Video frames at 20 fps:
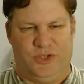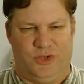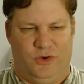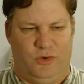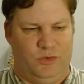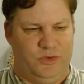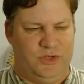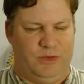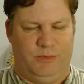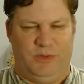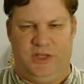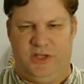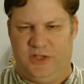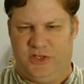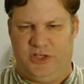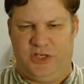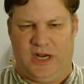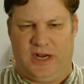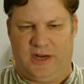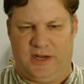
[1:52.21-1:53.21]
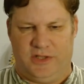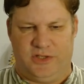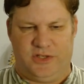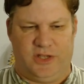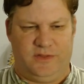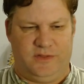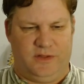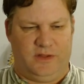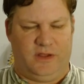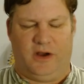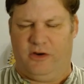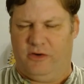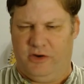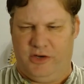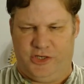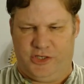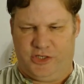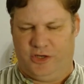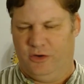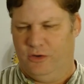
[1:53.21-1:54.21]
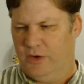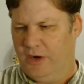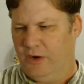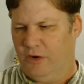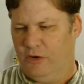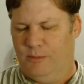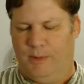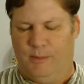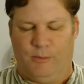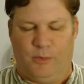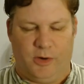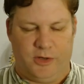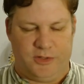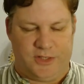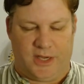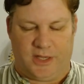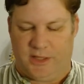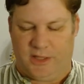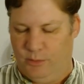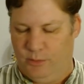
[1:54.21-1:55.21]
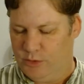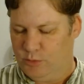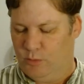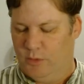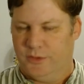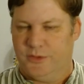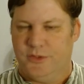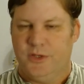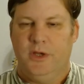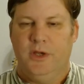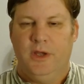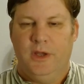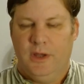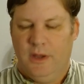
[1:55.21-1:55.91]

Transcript: so some of these jackets I already showed. I don't remember exactly which ones.